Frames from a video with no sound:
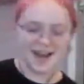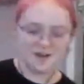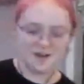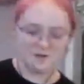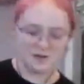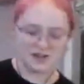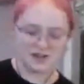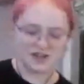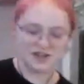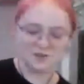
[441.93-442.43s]

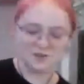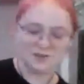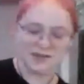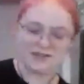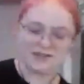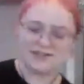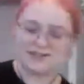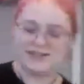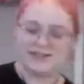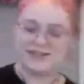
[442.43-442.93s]
which is
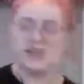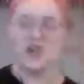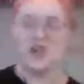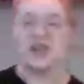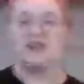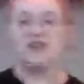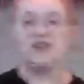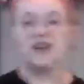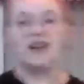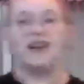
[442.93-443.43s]
basically
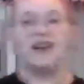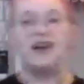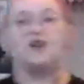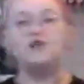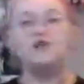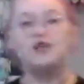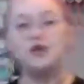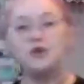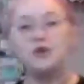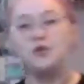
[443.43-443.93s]
changing
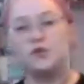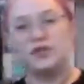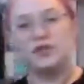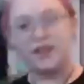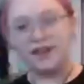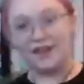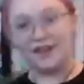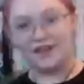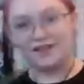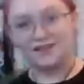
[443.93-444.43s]
two
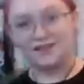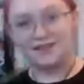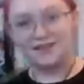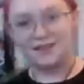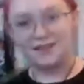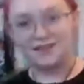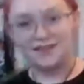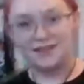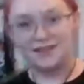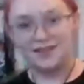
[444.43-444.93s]
things
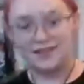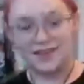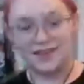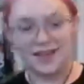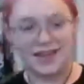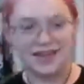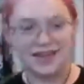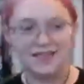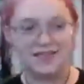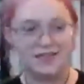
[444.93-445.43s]

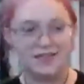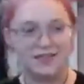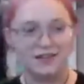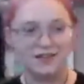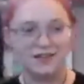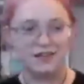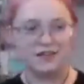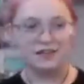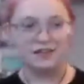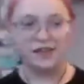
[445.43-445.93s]
in
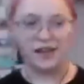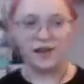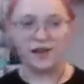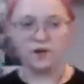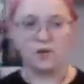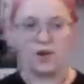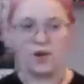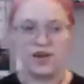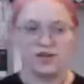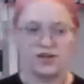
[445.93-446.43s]
the like
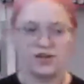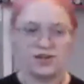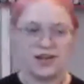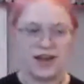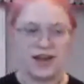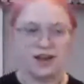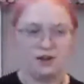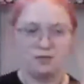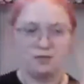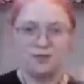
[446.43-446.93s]
equation
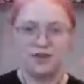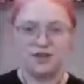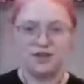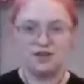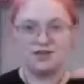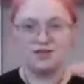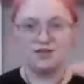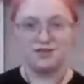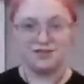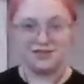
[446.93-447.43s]
element
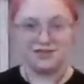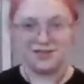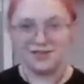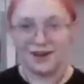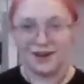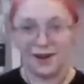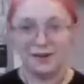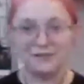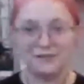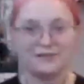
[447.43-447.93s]

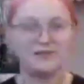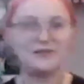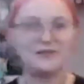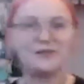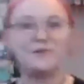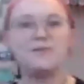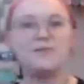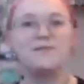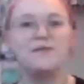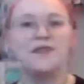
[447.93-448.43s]
stuff.
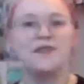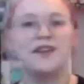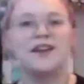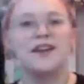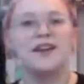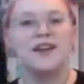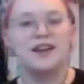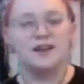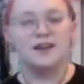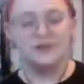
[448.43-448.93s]

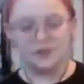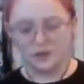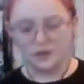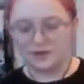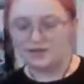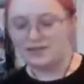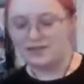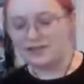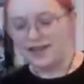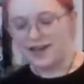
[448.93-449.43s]
So
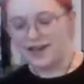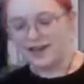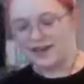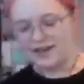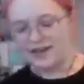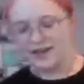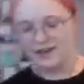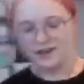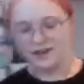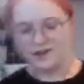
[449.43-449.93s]
it's like
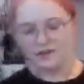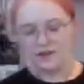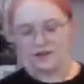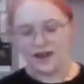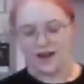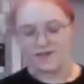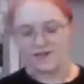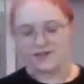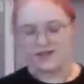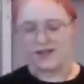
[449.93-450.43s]

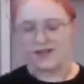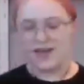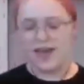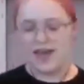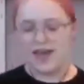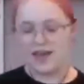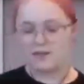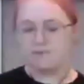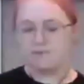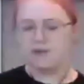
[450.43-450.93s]
having like
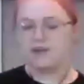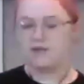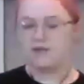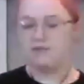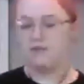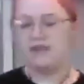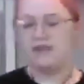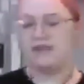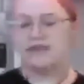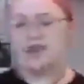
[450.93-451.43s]
AB plus